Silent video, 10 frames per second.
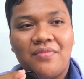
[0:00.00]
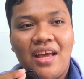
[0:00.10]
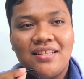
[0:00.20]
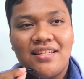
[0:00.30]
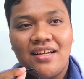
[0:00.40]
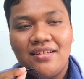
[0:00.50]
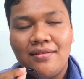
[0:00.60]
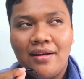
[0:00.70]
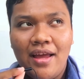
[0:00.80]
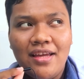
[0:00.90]
At
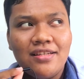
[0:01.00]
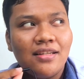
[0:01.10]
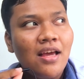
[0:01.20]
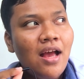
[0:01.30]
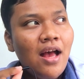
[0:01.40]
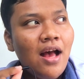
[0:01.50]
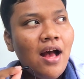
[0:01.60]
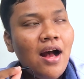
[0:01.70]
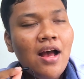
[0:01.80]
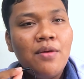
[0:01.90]
second grade,
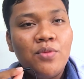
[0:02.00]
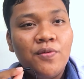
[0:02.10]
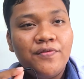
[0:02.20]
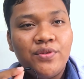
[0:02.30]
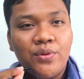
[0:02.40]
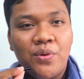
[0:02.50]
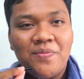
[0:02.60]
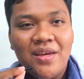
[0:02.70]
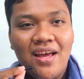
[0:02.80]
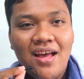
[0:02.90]
I moved to
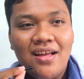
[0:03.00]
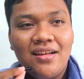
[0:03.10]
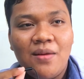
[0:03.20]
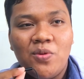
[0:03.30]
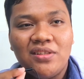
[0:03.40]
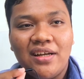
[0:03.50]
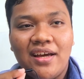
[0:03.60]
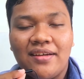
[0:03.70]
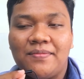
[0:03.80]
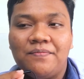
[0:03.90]
Rumbia, Lampung Tengah.